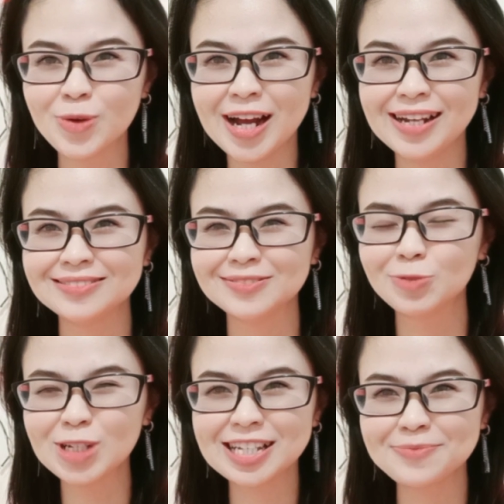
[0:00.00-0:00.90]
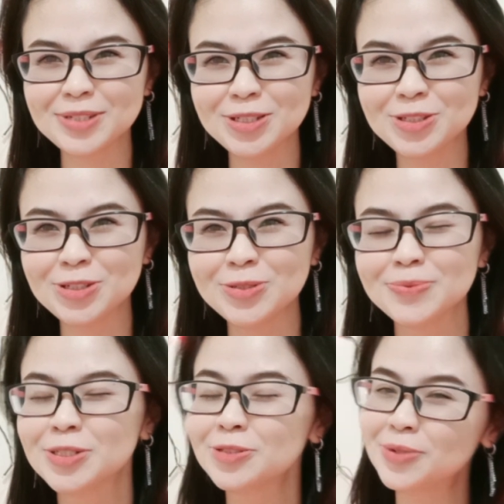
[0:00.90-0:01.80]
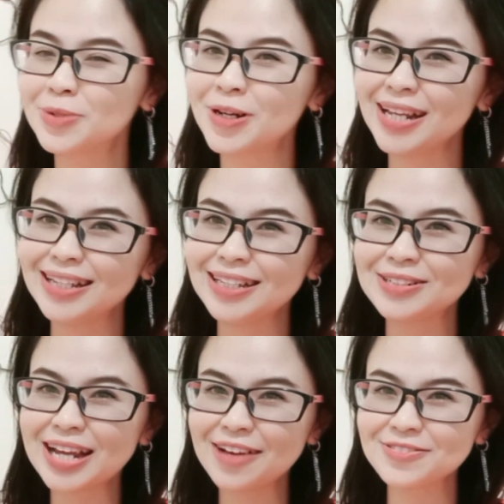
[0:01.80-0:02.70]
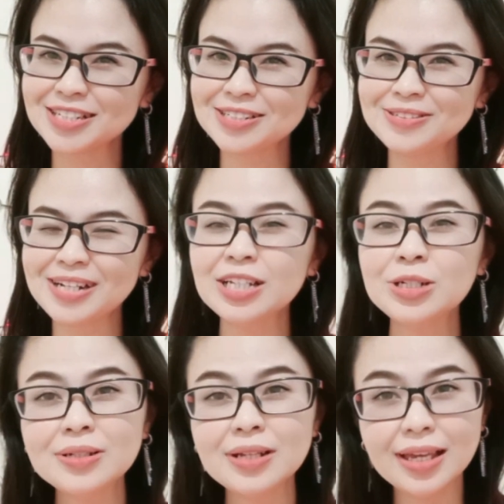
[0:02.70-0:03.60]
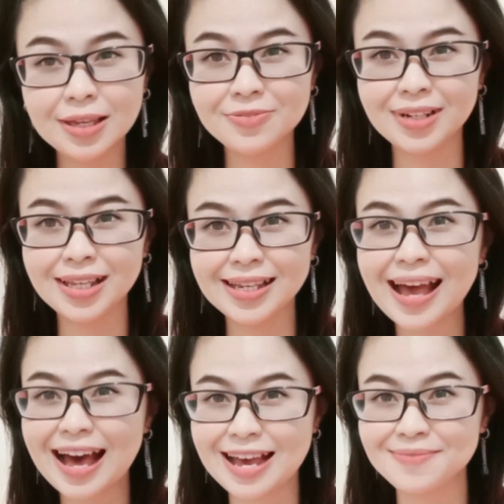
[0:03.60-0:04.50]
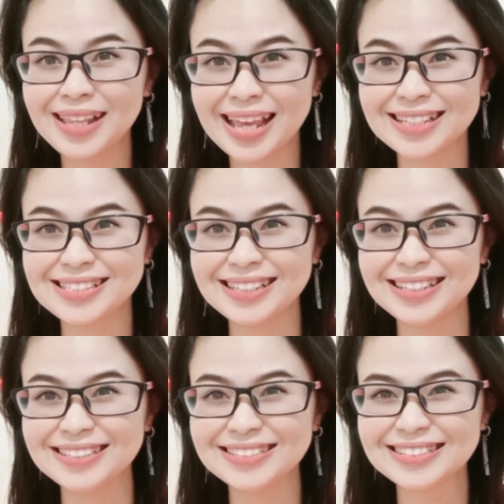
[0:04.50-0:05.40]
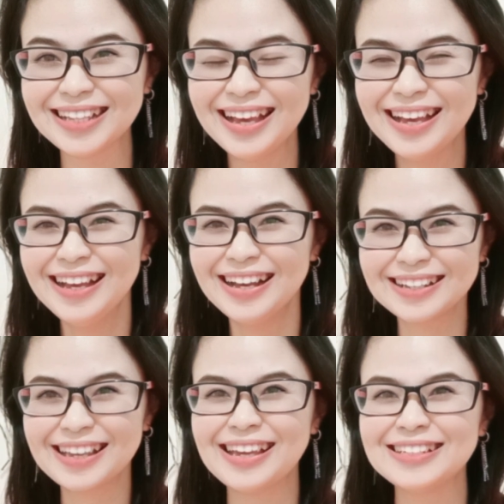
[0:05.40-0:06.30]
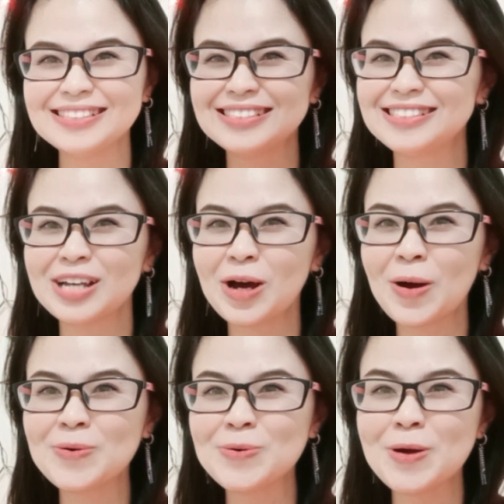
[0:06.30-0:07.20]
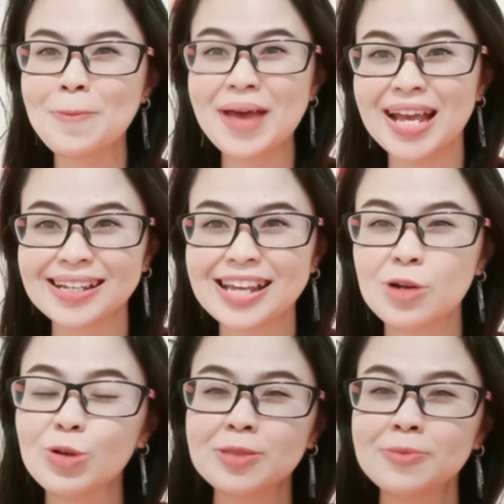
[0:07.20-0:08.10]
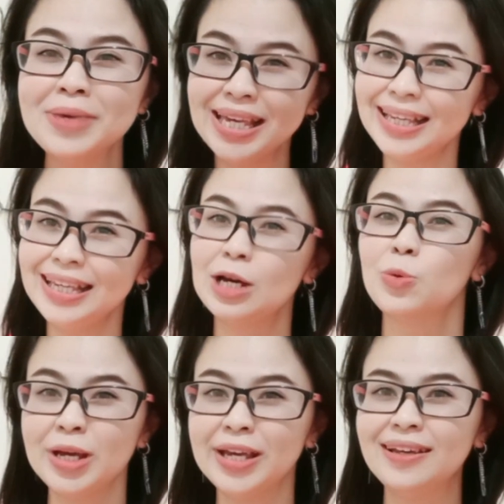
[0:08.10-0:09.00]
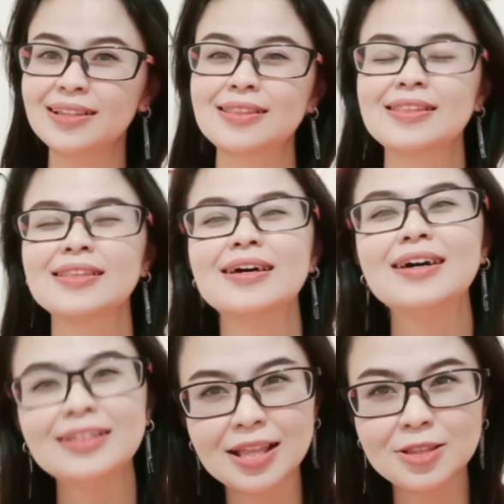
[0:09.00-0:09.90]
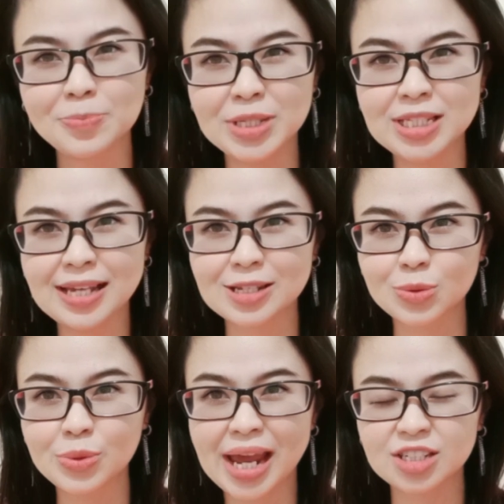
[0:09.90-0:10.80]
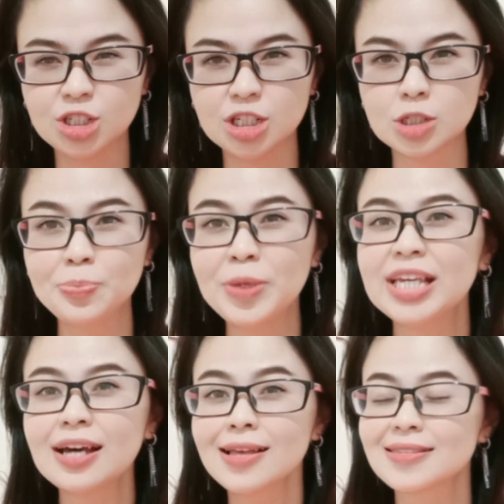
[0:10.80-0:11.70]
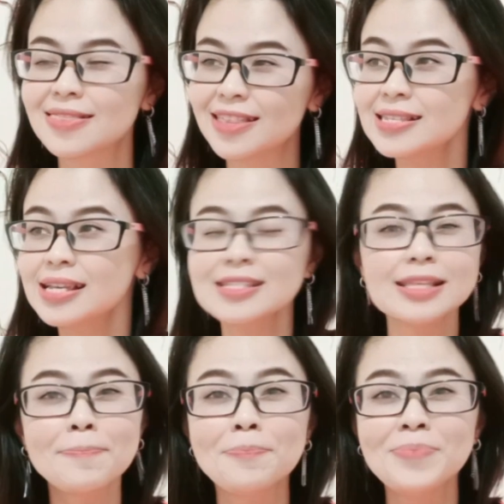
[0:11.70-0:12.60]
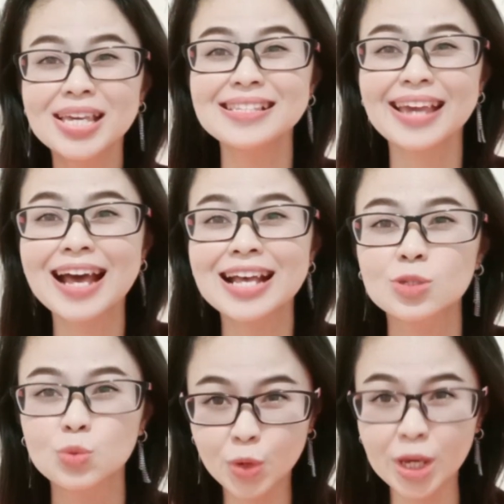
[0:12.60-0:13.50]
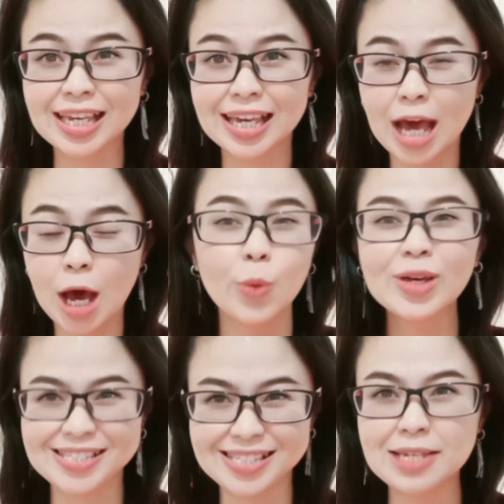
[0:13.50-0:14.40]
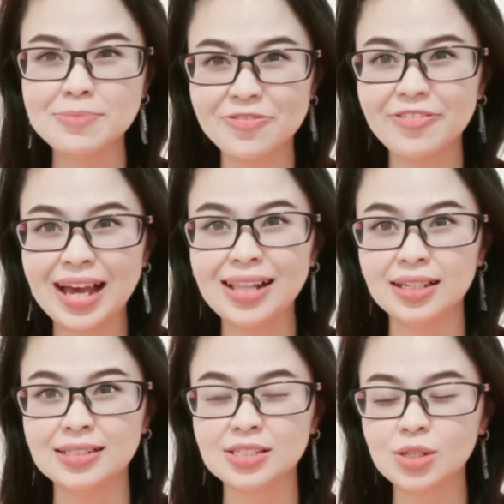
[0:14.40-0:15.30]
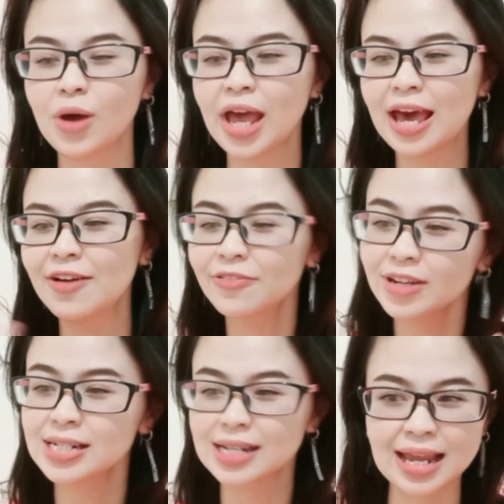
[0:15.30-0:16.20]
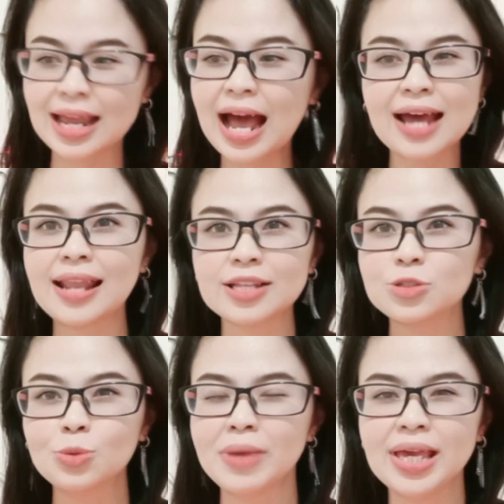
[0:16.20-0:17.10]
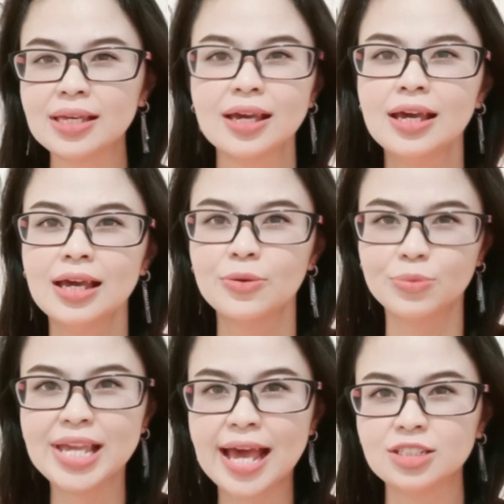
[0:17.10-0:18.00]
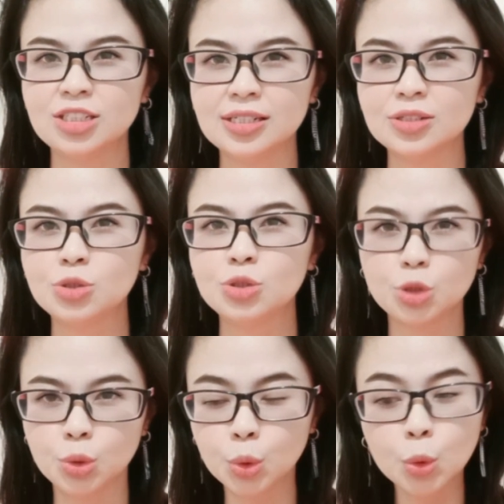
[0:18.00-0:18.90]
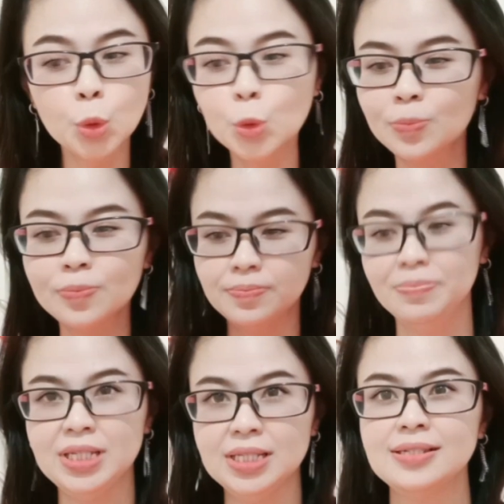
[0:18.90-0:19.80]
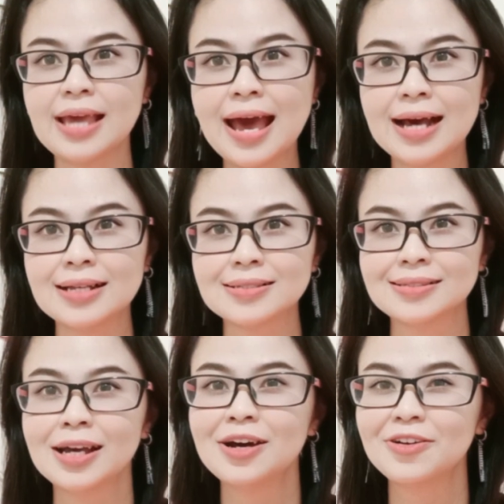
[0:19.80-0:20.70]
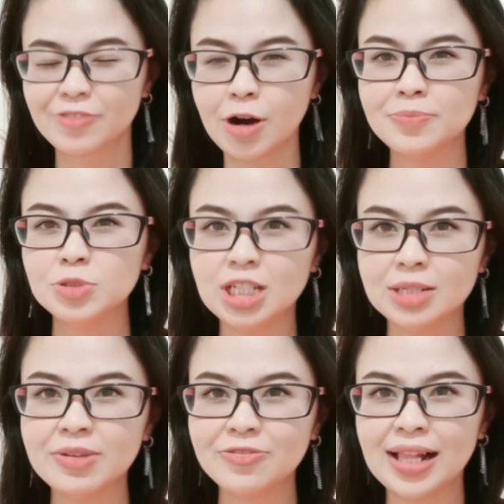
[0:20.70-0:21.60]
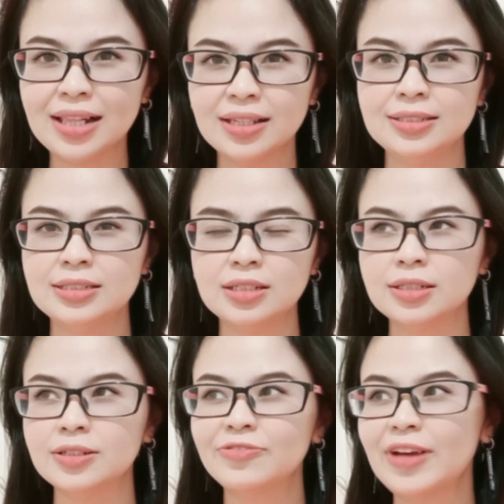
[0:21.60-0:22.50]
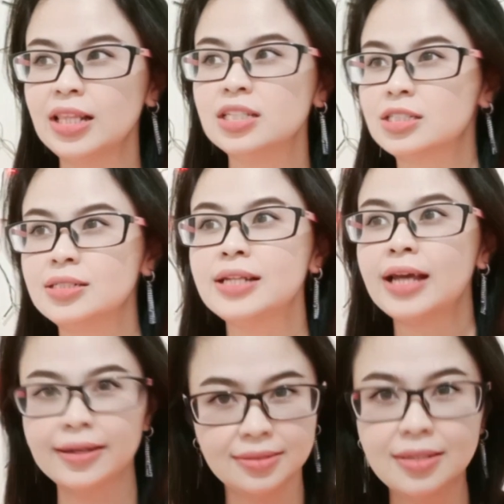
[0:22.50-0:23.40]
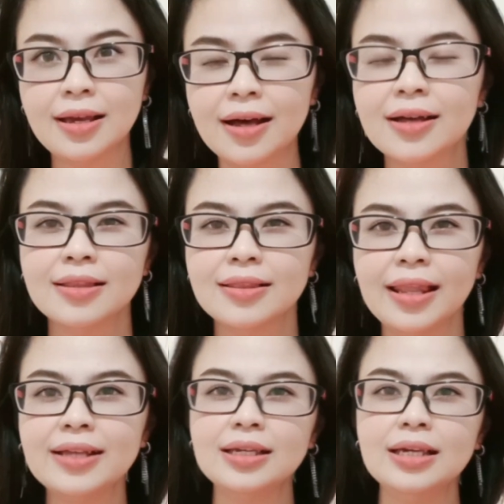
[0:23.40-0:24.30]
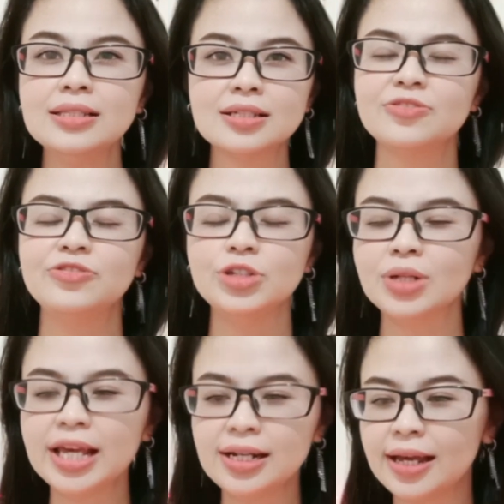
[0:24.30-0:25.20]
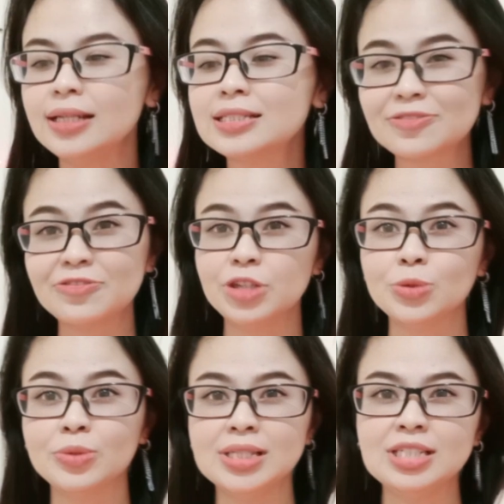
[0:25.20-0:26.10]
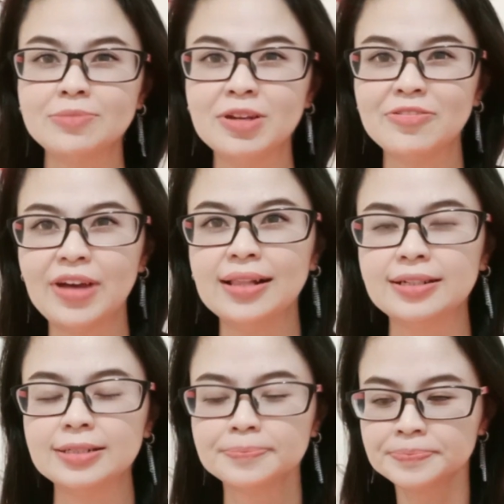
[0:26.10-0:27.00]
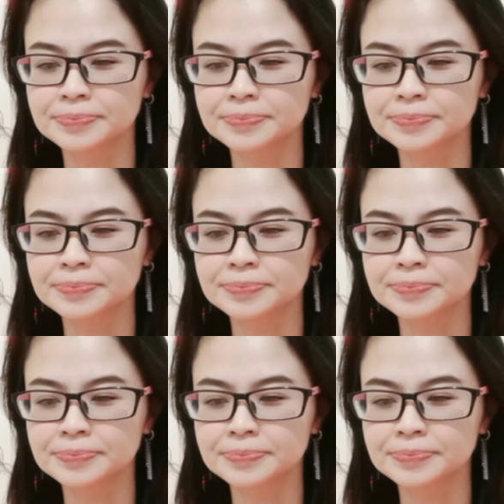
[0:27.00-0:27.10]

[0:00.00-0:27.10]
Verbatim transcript: everyone! What's up YouTube? Good morning, good afternoon and good evening. I'm Lexi. Okay, so back again with me with another BTS reactions because this is a BTS week with Jimmy Fallon. So every day I'd like to make reactions to BTS from Jimmy Fallon, uh, Fallon tonight. Yeah, late interview, late night interview with Jimmy Fallon.